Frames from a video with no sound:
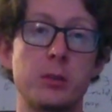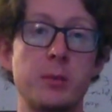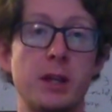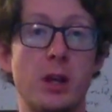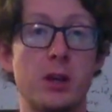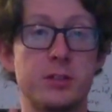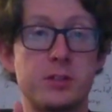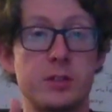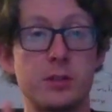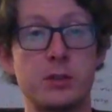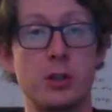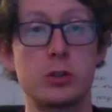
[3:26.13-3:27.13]
because
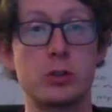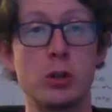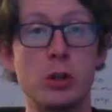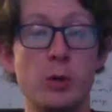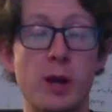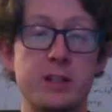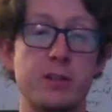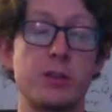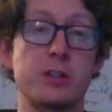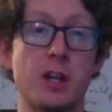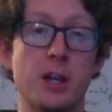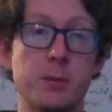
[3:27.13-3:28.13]
they're true at different
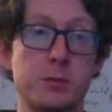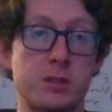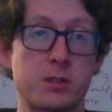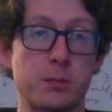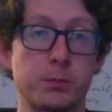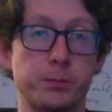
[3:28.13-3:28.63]
times.